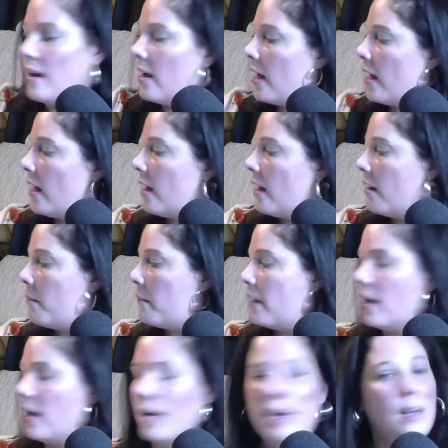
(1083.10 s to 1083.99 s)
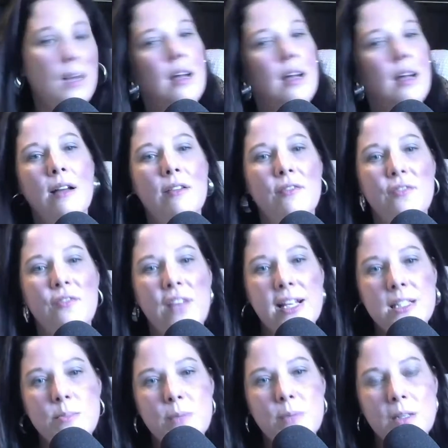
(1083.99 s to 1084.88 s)
um,
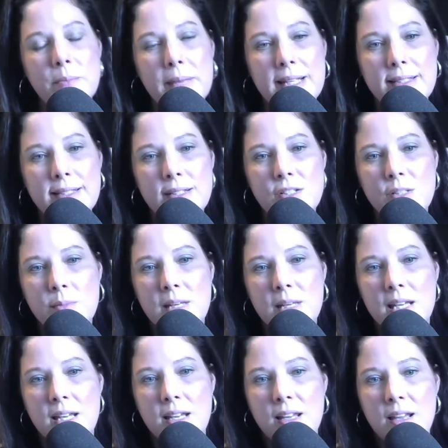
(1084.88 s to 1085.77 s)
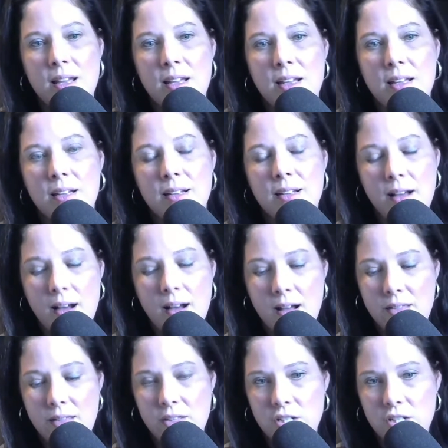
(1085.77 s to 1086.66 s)
Facebook message me
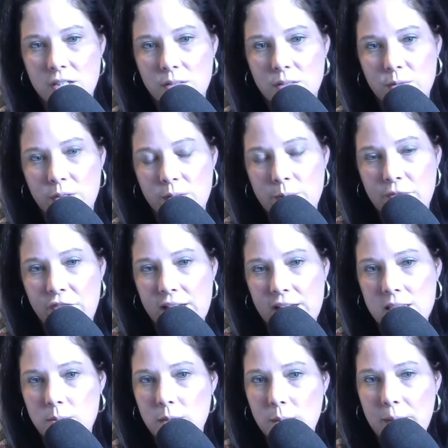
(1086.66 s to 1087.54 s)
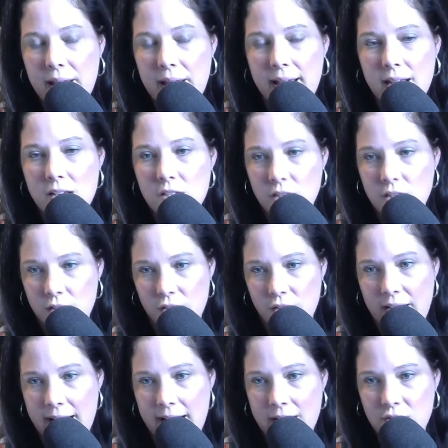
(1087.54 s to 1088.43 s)
on the Jungle Room Facebook page
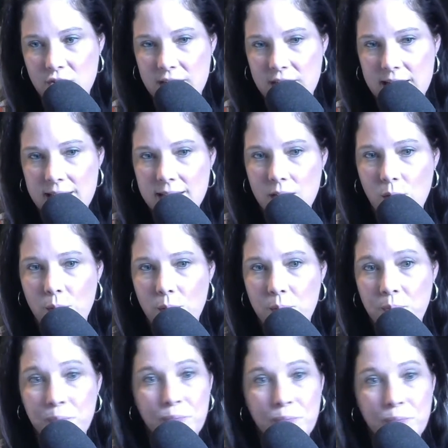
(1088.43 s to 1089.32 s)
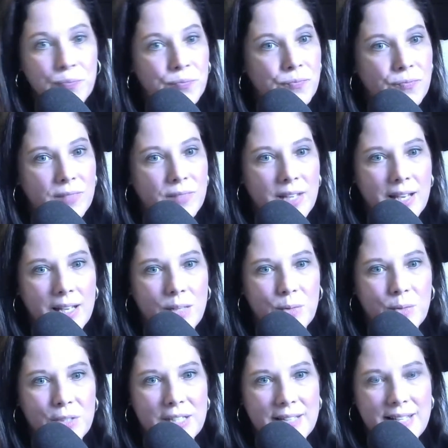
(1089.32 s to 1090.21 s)
your address, and
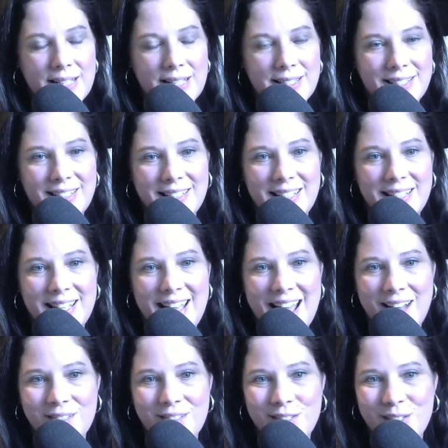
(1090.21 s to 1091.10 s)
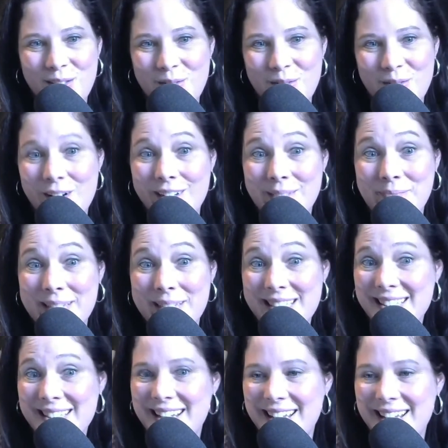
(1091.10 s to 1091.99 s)
we'll get that CD out to you on
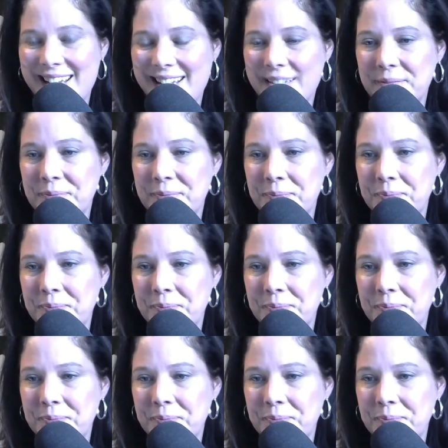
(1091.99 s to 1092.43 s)
Monday.